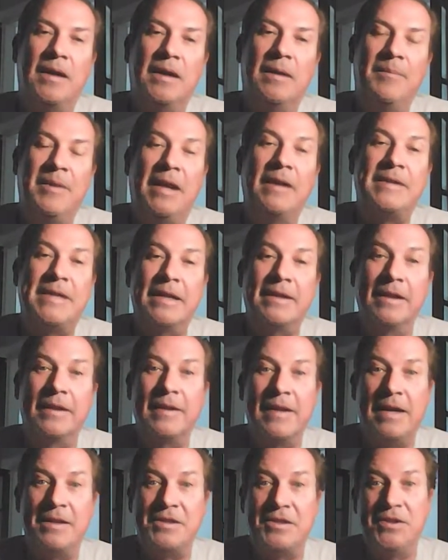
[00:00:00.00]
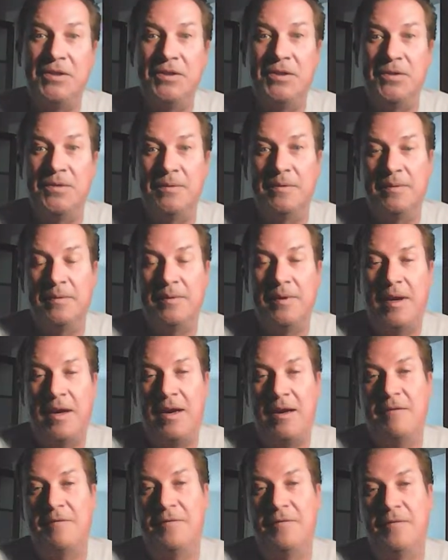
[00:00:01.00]
mean, technically, I still
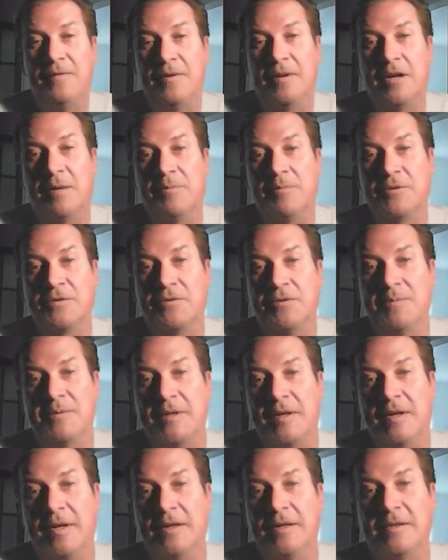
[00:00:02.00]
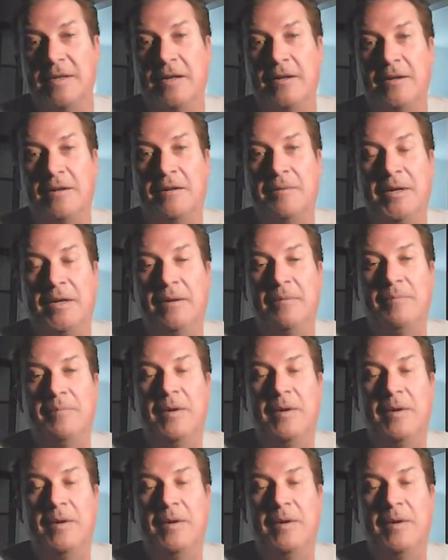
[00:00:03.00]
have a couple scripts that I could sell. I mean,